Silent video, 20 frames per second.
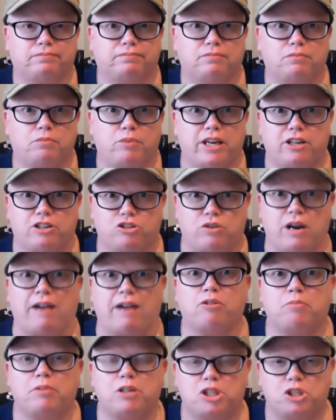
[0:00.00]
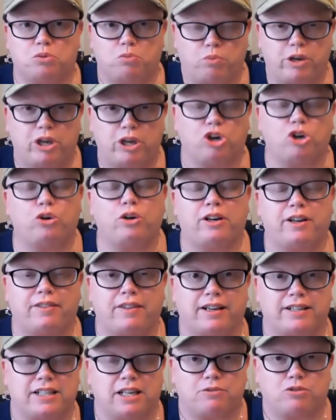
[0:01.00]
we can travel, we could at
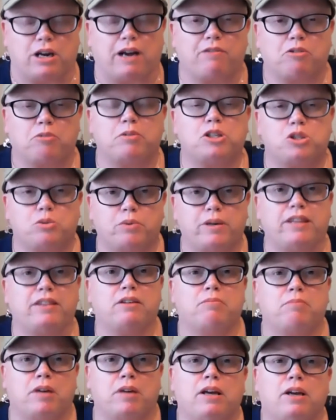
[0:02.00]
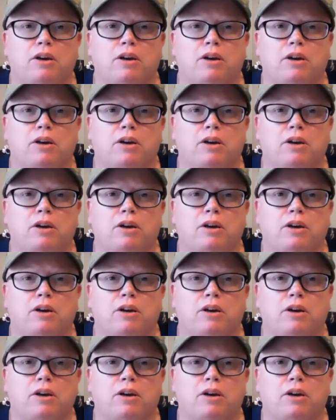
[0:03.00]
that time travel between them